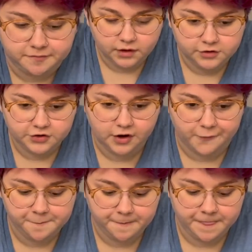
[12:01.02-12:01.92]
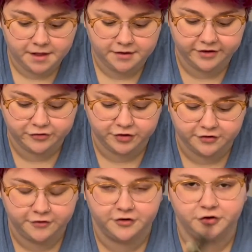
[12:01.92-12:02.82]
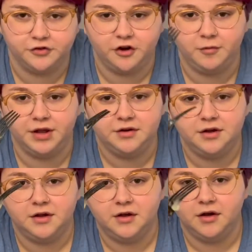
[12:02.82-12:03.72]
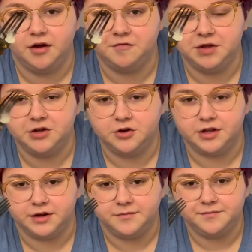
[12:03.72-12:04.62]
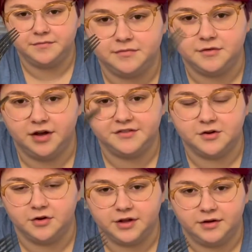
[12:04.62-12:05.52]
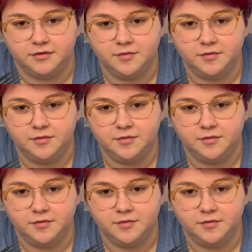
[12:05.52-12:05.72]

So, this was the first installment of me cooking. Us cooking.